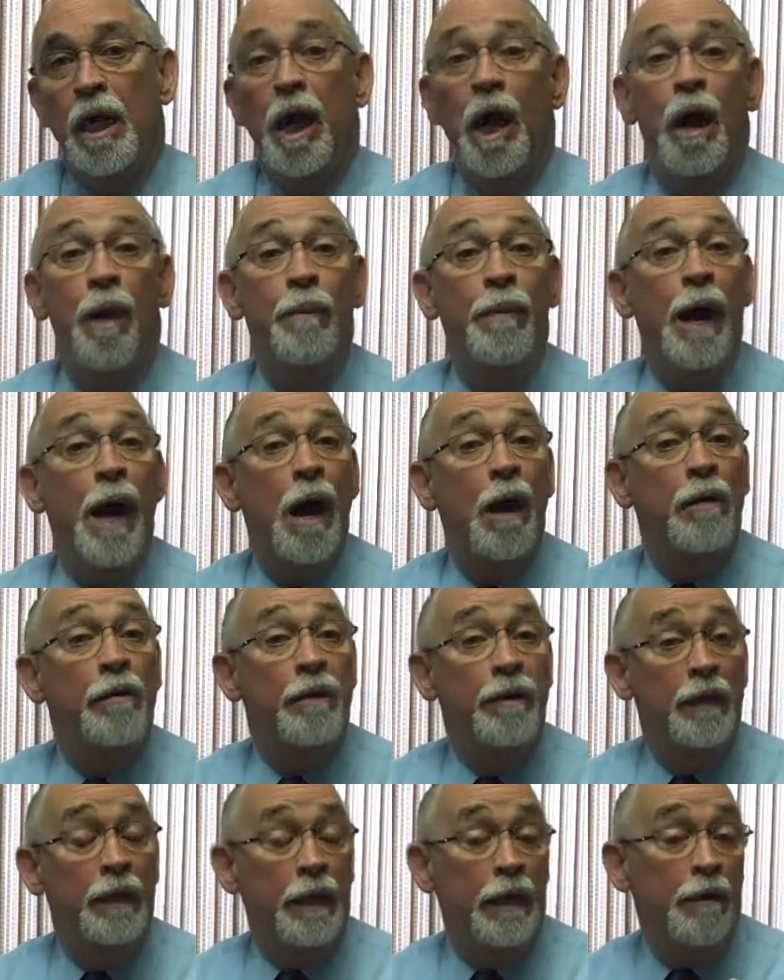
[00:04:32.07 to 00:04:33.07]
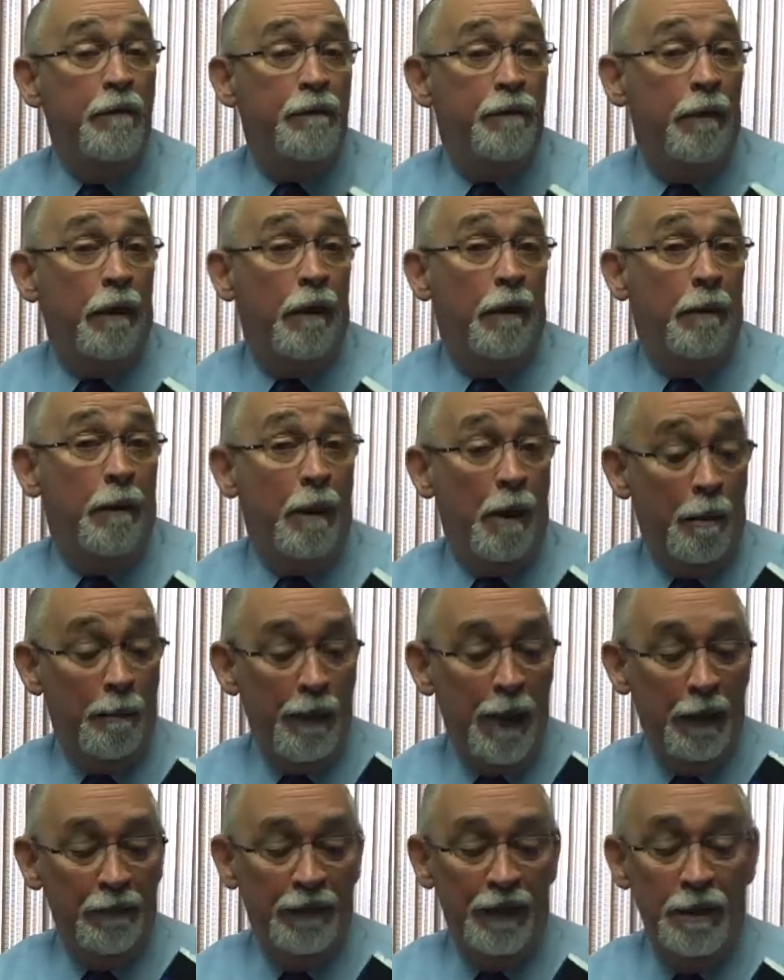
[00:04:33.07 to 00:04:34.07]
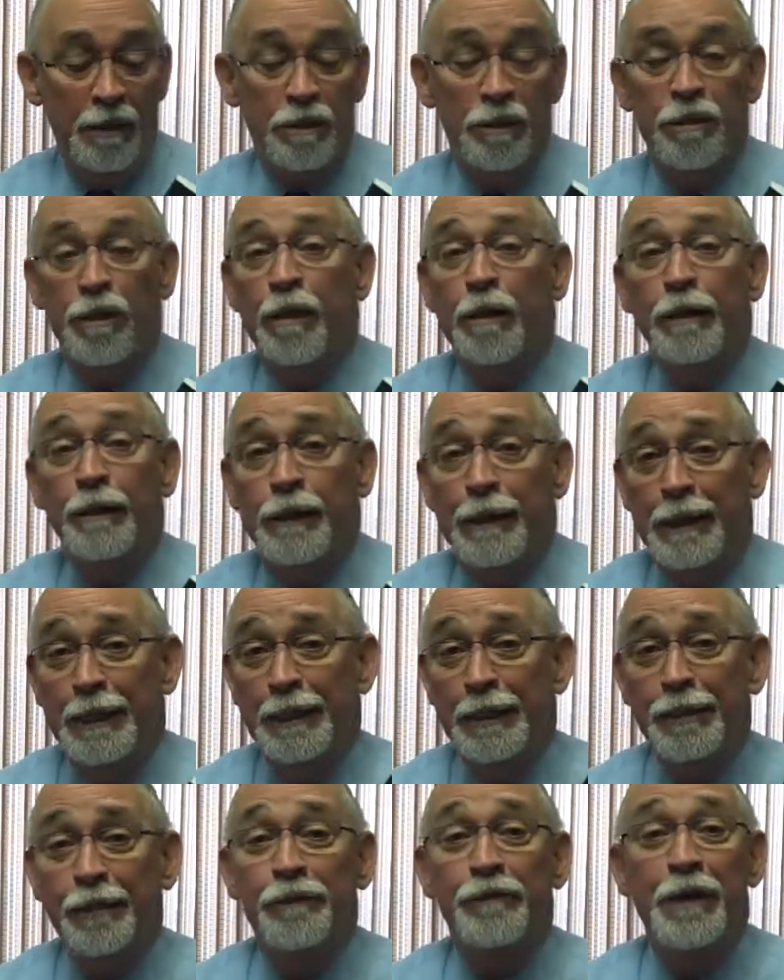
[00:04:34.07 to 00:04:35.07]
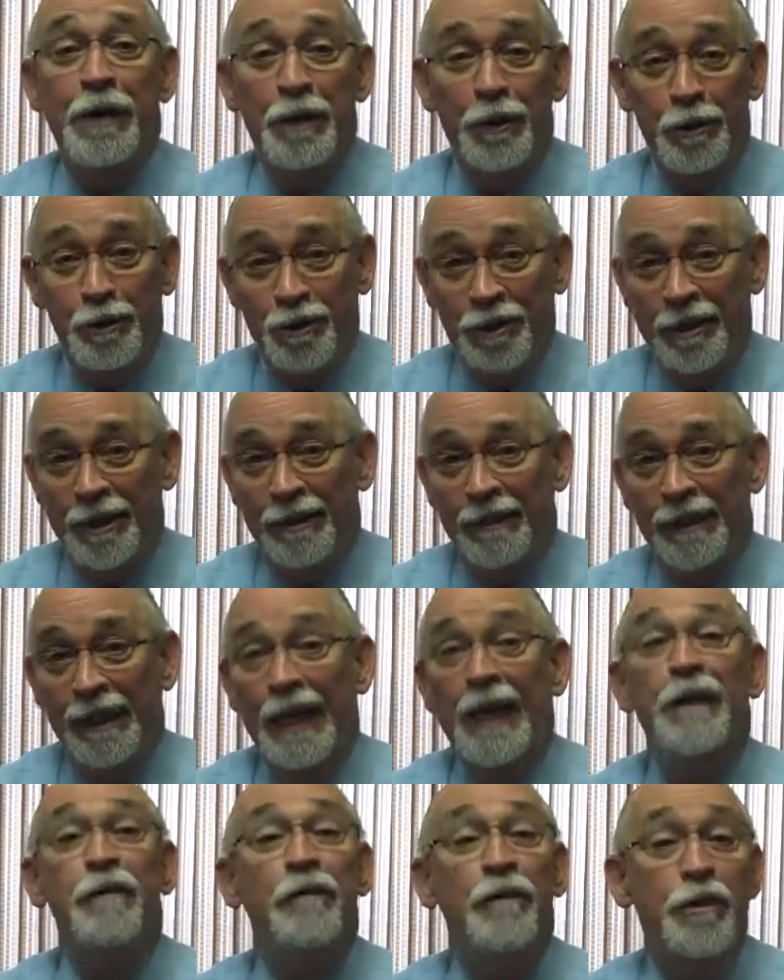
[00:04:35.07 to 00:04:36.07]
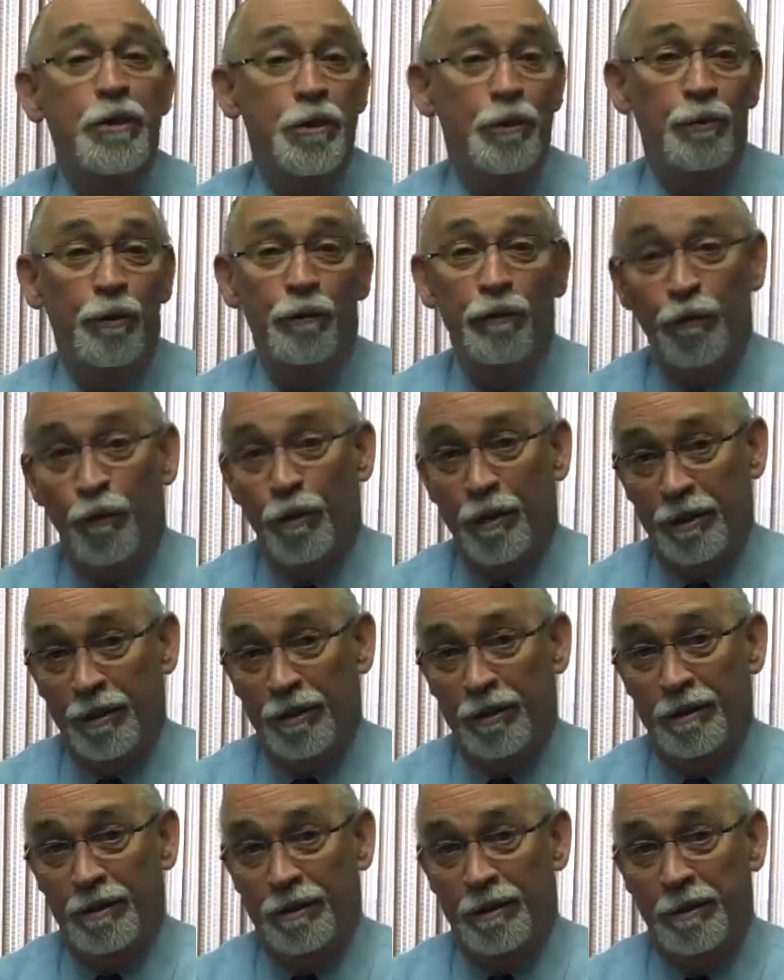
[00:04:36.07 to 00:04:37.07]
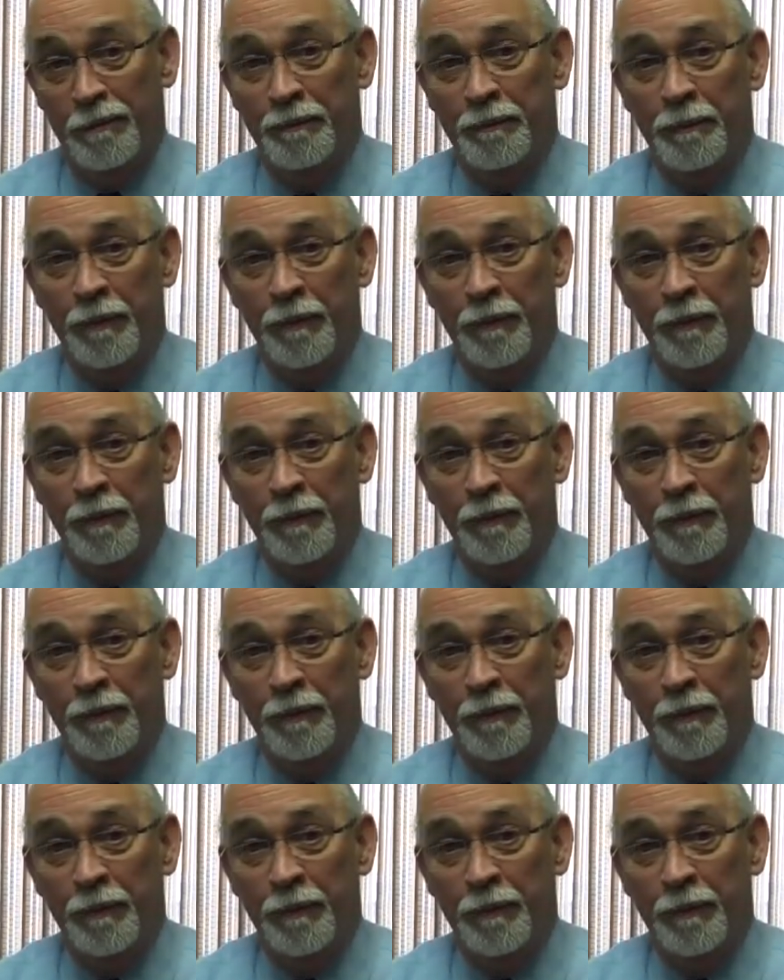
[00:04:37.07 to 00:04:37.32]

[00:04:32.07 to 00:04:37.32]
about the subtleties of energy, the invisible forces.